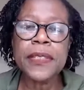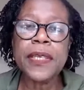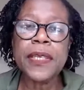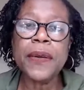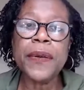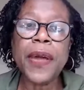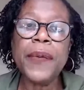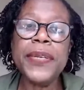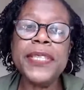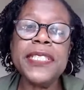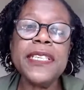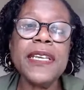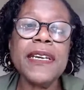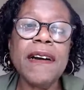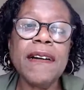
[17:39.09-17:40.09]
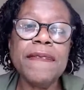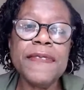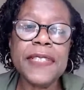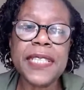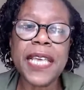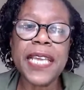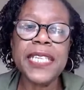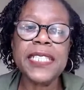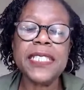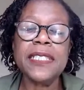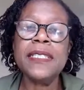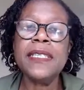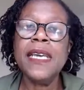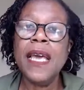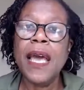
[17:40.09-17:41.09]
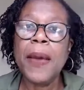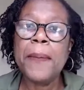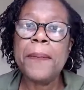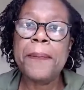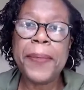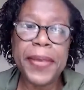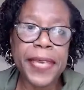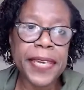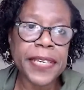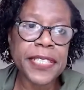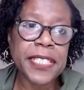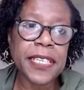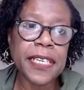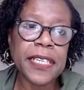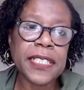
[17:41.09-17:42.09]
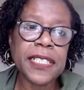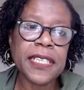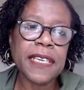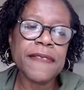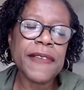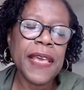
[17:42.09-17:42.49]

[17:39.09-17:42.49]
So go into the conversation being assertive,